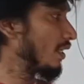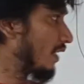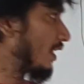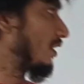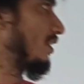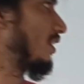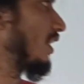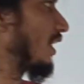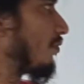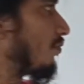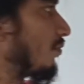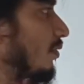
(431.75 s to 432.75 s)
That is,
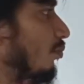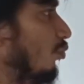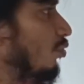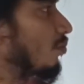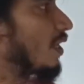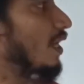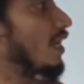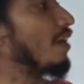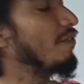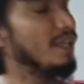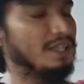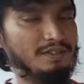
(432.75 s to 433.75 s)
if we move
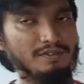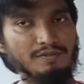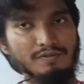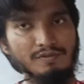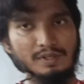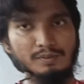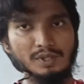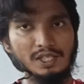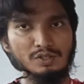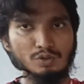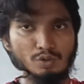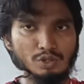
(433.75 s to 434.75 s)
away from the
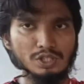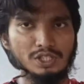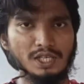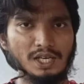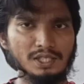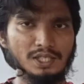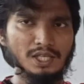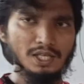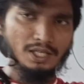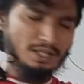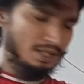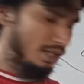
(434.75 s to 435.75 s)
source charge,
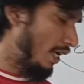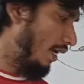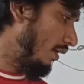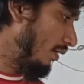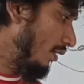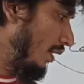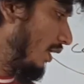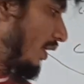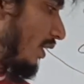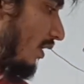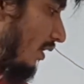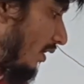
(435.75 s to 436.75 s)
then
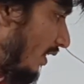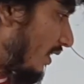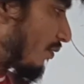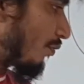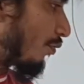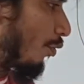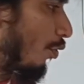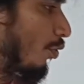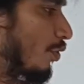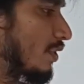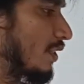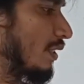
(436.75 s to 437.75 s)
this
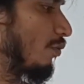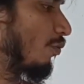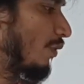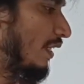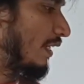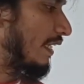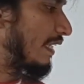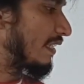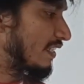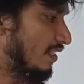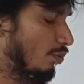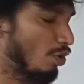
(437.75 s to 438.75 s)
force will get
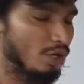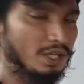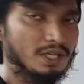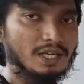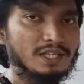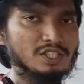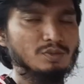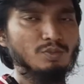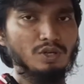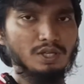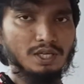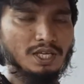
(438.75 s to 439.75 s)
smaller and
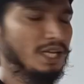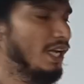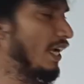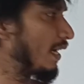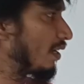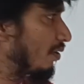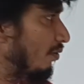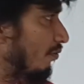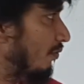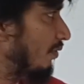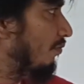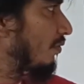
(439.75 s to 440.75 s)
smaller, and
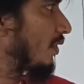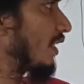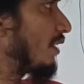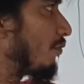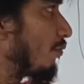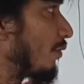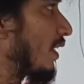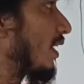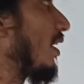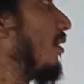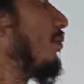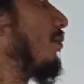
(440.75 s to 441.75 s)
if we
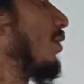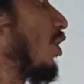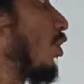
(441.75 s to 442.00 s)
come